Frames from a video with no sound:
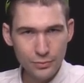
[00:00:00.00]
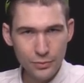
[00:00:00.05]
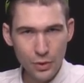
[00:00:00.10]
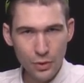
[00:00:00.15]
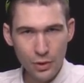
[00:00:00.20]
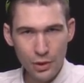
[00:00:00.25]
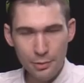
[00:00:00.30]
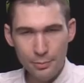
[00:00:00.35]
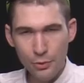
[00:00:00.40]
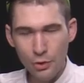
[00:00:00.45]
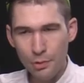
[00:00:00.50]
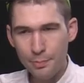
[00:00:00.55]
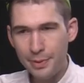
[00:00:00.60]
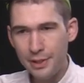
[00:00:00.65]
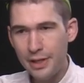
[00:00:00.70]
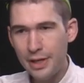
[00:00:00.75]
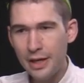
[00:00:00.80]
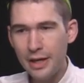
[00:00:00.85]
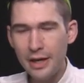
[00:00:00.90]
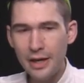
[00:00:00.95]
Audemars
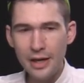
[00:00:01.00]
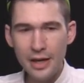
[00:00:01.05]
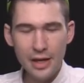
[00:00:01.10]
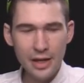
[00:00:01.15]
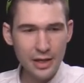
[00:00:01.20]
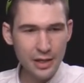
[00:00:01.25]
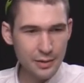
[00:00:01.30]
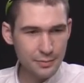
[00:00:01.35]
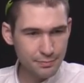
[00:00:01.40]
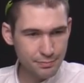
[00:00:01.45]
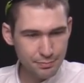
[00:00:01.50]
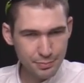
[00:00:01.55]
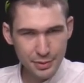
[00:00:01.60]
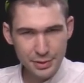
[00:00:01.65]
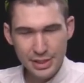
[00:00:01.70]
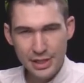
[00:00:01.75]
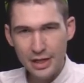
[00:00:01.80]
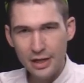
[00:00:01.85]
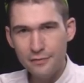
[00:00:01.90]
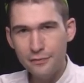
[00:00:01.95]
Piguet,
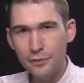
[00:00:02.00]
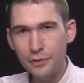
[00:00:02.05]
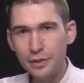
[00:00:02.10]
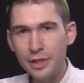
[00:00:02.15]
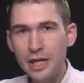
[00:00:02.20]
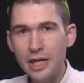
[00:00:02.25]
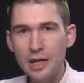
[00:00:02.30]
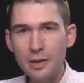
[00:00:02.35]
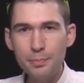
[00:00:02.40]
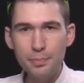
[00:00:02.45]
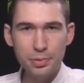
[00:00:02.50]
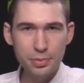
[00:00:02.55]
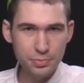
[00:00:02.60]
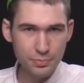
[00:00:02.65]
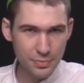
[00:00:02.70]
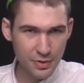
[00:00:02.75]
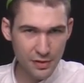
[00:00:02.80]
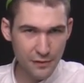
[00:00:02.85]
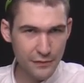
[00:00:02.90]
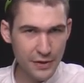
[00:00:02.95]
Patek Philippe,
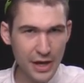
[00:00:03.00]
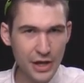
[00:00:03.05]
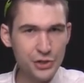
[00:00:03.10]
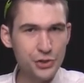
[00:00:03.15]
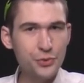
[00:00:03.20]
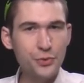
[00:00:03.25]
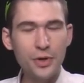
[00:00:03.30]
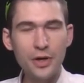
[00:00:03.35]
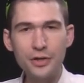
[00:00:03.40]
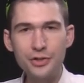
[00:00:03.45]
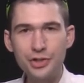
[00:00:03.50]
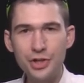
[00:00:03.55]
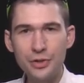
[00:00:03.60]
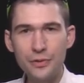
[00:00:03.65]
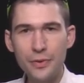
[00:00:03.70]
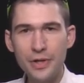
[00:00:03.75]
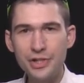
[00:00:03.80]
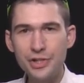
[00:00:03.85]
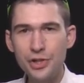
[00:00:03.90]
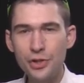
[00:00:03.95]
the Vacheron
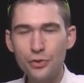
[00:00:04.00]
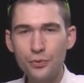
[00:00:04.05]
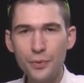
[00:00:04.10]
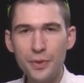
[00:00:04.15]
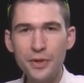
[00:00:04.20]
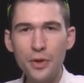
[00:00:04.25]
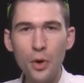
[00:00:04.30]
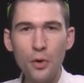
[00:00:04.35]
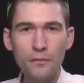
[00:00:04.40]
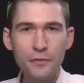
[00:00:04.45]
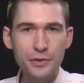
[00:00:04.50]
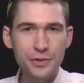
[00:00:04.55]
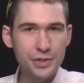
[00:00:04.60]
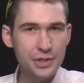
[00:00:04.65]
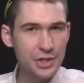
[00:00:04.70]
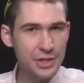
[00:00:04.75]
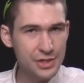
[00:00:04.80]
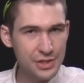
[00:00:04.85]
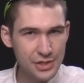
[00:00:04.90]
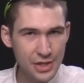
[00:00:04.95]
Generation 3
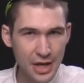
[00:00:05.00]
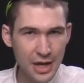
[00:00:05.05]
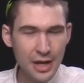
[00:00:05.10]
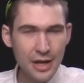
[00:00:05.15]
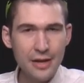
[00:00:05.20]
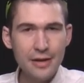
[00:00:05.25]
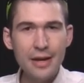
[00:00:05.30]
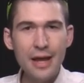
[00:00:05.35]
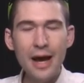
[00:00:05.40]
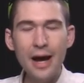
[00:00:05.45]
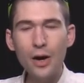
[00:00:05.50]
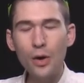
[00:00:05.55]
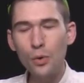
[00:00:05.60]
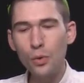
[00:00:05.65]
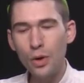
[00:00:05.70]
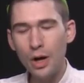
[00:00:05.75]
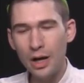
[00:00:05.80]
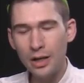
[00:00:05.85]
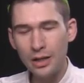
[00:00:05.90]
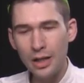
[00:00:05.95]
Overseas,
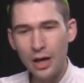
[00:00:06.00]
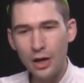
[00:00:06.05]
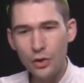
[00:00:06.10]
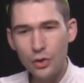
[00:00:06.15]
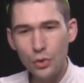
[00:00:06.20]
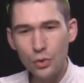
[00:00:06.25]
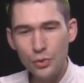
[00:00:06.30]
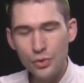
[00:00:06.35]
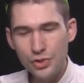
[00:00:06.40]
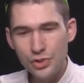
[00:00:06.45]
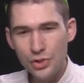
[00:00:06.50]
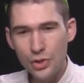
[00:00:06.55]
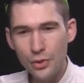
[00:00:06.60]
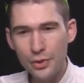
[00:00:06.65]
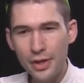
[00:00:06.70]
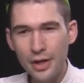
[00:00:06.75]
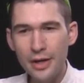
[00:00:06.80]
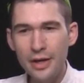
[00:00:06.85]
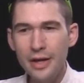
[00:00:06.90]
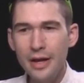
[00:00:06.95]
now Lange
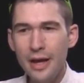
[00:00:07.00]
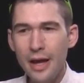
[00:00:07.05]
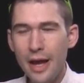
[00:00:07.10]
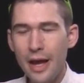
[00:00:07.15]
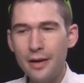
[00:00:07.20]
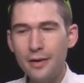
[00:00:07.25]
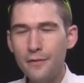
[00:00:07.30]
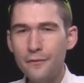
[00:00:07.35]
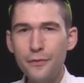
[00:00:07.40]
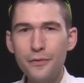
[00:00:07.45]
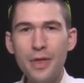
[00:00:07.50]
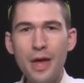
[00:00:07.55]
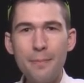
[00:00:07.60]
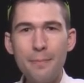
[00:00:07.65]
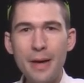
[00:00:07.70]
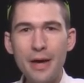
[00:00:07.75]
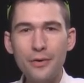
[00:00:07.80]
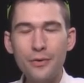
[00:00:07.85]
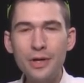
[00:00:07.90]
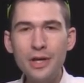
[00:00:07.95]
Odysseus, and for that
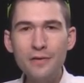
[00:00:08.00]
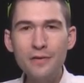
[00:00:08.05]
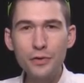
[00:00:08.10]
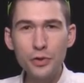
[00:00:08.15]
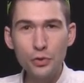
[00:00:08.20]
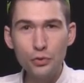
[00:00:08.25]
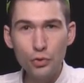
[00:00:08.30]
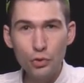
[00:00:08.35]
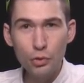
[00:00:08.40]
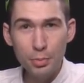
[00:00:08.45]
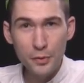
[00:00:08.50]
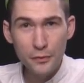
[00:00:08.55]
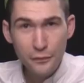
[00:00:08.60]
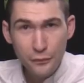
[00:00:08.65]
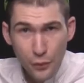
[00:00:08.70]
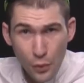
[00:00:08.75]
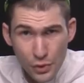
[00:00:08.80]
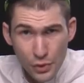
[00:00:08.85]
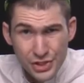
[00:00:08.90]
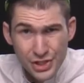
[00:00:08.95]
matter, even Grubel
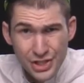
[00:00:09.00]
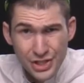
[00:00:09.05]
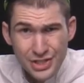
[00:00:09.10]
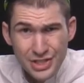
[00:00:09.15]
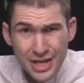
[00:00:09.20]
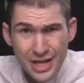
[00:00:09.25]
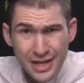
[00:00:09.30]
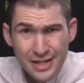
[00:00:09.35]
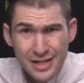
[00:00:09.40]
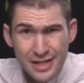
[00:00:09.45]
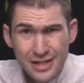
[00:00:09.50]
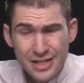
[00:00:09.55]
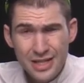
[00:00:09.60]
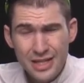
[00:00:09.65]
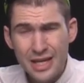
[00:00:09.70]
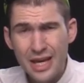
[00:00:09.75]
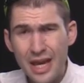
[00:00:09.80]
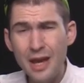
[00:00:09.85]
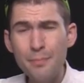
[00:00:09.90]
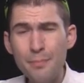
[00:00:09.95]
4C is getting into the
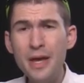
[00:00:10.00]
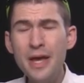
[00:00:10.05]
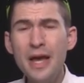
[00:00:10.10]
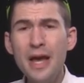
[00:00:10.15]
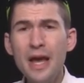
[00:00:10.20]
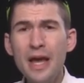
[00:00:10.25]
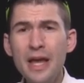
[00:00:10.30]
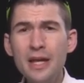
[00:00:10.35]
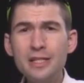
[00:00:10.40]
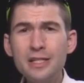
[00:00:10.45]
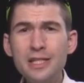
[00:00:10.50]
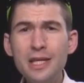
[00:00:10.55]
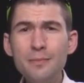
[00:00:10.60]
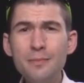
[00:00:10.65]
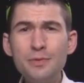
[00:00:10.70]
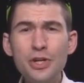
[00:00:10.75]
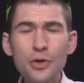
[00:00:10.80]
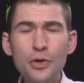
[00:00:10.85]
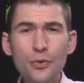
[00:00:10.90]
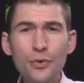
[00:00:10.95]
game. It
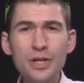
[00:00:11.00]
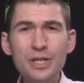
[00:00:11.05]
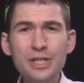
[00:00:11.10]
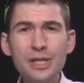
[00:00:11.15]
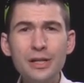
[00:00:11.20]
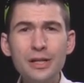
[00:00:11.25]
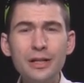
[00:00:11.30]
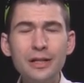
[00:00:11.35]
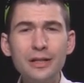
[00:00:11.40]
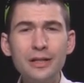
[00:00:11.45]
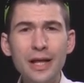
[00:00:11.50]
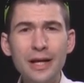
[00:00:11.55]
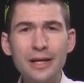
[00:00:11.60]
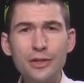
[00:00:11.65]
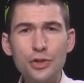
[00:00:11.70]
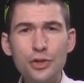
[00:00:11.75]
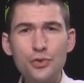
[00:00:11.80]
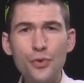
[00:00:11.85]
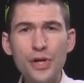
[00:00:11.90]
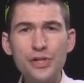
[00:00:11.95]
seems increasingly like
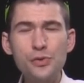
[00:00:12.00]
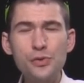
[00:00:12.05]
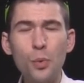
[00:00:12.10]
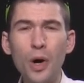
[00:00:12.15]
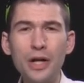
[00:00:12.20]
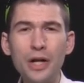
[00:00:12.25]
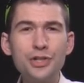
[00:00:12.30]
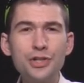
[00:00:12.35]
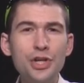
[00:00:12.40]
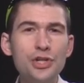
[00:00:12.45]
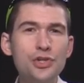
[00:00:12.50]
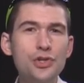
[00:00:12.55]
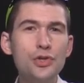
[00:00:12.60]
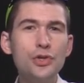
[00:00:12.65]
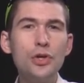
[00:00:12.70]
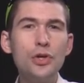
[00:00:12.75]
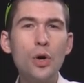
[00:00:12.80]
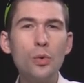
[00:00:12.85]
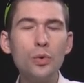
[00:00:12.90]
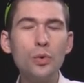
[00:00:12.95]
the dress watch is
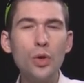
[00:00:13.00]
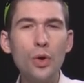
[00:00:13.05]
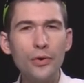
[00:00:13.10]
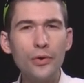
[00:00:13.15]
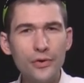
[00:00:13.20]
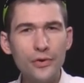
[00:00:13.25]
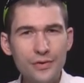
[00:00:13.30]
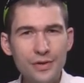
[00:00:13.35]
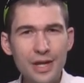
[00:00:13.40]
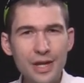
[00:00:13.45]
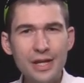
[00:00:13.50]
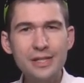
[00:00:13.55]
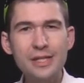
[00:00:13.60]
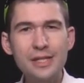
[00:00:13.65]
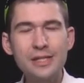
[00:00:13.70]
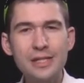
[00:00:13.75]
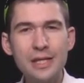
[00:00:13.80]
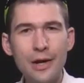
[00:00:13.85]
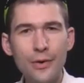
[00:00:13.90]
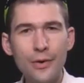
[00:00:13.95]
no longer
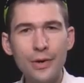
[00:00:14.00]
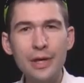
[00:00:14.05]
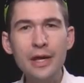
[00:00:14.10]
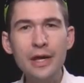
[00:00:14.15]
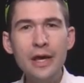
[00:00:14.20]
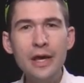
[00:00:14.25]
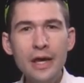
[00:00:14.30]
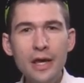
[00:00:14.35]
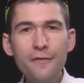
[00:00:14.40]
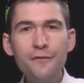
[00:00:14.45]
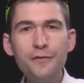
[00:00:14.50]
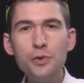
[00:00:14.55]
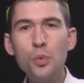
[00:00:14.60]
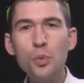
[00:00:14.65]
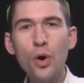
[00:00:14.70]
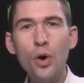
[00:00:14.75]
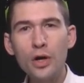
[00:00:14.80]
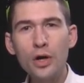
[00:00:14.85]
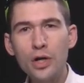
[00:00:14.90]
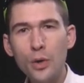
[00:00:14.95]
necessary if
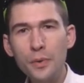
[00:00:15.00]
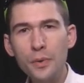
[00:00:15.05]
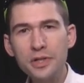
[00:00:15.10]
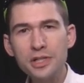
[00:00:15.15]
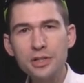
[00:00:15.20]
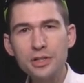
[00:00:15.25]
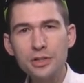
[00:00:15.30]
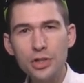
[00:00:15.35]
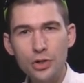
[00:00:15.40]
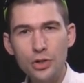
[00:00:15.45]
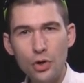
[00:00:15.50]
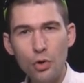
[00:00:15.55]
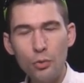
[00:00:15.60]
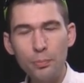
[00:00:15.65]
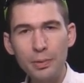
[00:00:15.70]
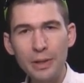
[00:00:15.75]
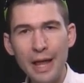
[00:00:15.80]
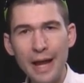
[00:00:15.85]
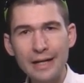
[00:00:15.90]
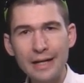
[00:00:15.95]
you are going to go
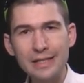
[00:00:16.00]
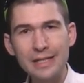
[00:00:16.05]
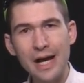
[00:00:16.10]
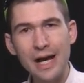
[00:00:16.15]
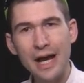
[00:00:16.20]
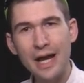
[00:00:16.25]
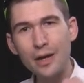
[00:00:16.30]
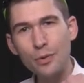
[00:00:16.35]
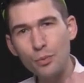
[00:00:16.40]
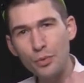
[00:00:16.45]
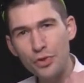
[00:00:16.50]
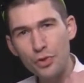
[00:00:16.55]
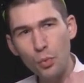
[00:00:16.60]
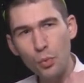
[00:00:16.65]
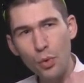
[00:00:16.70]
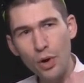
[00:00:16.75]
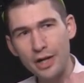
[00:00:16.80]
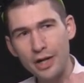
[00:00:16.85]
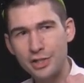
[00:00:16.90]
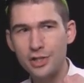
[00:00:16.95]
black tie with a
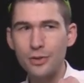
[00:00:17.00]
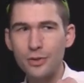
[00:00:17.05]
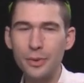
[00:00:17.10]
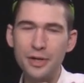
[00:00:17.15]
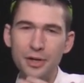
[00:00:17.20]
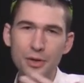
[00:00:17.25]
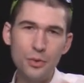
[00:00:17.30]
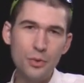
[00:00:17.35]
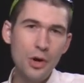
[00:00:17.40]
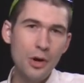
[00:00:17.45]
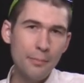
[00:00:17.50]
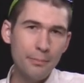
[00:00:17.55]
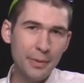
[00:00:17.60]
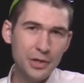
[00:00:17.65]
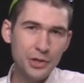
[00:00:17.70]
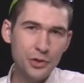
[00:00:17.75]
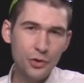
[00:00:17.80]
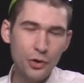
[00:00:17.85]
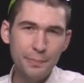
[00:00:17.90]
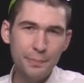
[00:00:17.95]
watch. Now, I know my
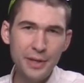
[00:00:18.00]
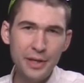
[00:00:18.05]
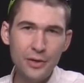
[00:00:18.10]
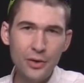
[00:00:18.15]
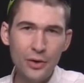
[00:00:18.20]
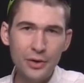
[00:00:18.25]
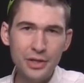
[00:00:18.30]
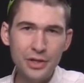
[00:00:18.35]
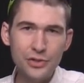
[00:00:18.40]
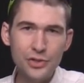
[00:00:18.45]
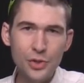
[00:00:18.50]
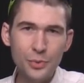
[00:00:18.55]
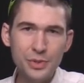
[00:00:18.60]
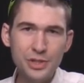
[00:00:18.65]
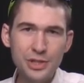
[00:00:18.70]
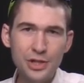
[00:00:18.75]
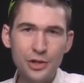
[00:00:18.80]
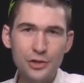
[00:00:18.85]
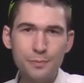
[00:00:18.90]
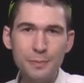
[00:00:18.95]
European audience always
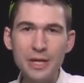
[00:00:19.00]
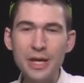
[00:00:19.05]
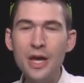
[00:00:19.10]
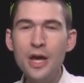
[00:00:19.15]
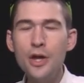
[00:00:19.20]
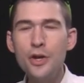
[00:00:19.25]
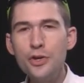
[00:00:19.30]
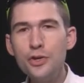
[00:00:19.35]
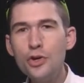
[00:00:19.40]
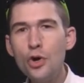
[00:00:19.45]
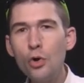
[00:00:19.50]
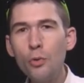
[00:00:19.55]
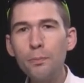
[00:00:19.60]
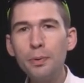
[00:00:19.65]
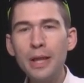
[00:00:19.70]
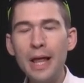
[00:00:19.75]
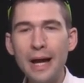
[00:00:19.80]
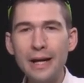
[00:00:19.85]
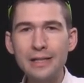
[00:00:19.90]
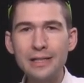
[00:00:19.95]
tells me no
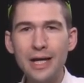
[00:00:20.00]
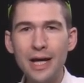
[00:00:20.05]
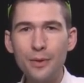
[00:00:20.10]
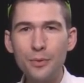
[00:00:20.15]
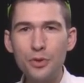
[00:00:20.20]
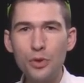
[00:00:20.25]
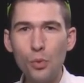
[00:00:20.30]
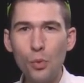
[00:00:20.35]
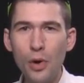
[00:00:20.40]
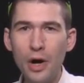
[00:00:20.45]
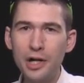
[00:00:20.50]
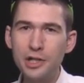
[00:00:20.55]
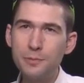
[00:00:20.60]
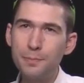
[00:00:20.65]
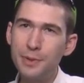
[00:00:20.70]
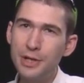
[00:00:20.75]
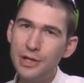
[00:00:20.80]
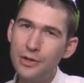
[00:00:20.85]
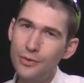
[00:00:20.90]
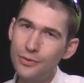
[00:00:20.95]
black tie with a watch,
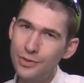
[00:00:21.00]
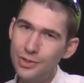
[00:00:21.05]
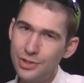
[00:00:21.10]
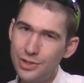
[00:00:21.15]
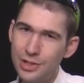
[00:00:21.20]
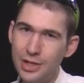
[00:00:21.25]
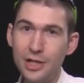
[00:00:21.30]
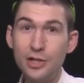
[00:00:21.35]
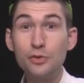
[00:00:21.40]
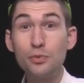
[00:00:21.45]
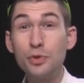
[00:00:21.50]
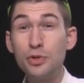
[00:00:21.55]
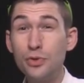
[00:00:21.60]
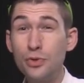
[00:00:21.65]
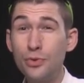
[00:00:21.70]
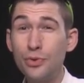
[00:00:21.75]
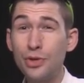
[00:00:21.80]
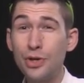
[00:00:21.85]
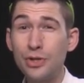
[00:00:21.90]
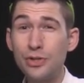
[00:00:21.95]
but here in the States, we do
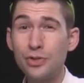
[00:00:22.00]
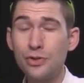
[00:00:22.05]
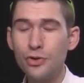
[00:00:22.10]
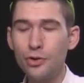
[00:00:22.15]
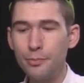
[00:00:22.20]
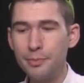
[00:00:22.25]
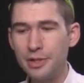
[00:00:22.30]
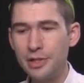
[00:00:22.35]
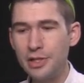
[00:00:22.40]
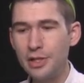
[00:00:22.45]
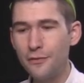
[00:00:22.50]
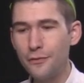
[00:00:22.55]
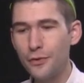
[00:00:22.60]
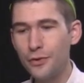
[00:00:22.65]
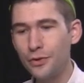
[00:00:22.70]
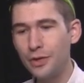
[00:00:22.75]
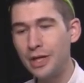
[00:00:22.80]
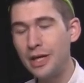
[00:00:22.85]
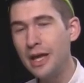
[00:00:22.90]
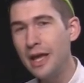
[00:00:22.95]
things a little bit
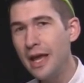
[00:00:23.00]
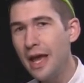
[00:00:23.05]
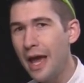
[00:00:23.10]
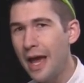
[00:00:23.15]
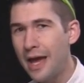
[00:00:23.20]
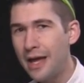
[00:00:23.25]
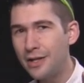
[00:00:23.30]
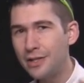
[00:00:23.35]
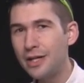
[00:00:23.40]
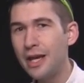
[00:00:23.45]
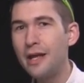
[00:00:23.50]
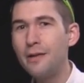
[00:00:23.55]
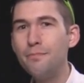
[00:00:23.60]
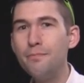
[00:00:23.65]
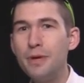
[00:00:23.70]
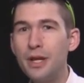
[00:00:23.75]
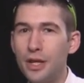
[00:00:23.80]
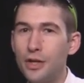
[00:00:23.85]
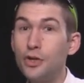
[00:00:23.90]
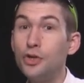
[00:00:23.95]
differently, and
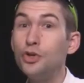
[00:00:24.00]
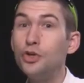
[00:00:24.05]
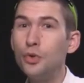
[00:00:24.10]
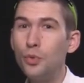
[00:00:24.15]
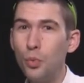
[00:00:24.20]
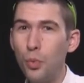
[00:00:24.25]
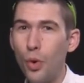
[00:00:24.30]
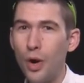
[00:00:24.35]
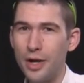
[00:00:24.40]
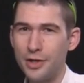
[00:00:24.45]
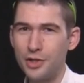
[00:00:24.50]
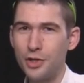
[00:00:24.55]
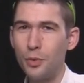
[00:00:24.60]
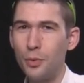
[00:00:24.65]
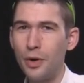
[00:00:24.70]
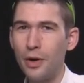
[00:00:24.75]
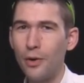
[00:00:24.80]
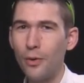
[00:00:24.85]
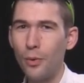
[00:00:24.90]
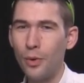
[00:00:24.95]
admit it, you want to
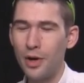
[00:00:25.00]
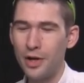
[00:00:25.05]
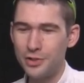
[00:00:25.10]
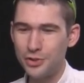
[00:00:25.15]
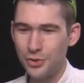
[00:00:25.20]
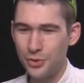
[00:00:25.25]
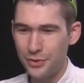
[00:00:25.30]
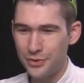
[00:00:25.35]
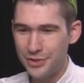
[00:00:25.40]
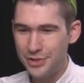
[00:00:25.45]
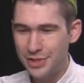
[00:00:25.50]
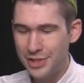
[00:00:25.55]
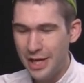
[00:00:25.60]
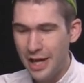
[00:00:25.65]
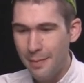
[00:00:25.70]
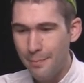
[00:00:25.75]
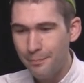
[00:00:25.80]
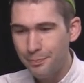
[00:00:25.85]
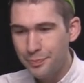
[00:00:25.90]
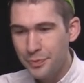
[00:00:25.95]
wear a watch all the
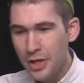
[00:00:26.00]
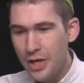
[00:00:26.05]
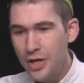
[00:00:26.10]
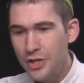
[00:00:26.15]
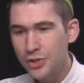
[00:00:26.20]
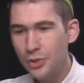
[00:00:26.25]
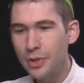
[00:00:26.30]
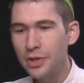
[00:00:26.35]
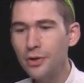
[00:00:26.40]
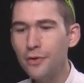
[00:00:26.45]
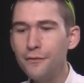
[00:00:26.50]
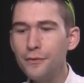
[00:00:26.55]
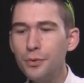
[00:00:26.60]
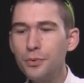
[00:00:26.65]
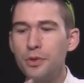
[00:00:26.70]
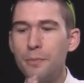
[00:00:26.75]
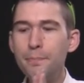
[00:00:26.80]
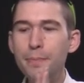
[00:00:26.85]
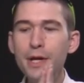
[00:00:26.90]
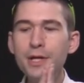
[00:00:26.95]
same. So here are a few of
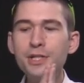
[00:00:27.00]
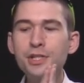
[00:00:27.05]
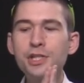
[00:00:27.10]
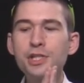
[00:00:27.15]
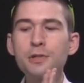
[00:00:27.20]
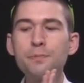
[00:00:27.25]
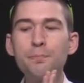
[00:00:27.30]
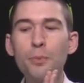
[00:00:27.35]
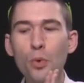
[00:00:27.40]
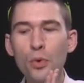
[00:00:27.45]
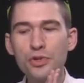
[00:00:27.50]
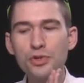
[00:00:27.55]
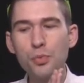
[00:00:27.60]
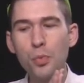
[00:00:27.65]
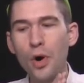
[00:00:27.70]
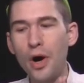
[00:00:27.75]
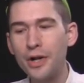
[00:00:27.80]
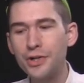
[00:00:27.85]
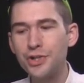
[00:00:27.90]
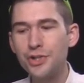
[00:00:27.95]
the best sports
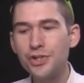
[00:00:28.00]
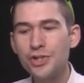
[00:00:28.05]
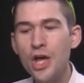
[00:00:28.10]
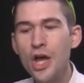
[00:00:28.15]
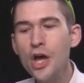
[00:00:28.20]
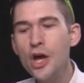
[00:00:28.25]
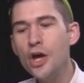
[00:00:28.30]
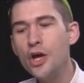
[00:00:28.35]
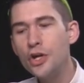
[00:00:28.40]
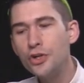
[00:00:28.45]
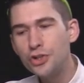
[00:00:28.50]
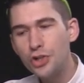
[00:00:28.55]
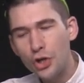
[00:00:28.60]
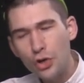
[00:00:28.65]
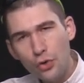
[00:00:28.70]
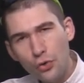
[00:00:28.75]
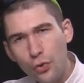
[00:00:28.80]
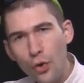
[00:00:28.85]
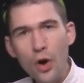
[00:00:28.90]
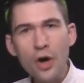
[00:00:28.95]
watches to
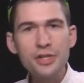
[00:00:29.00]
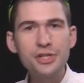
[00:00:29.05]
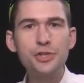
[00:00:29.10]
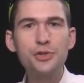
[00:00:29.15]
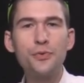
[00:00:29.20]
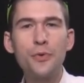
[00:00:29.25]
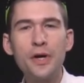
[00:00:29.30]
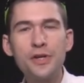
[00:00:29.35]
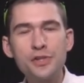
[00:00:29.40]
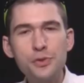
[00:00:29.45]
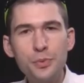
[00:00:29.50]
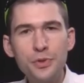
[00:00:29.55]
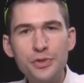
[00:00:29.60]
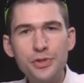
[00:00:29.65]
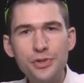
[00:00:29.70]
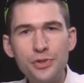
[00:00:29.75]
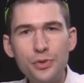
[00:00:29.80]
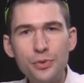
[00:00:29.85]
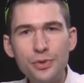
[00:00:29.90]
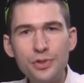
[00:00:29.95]
cross-dress with
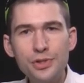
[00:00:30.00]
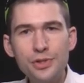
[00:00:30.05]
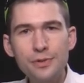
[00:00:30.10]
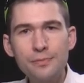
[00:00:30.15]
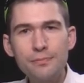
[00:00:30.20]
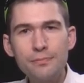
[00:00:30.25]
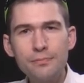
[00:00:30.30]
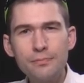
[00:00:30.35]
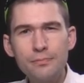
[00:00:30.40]
suits.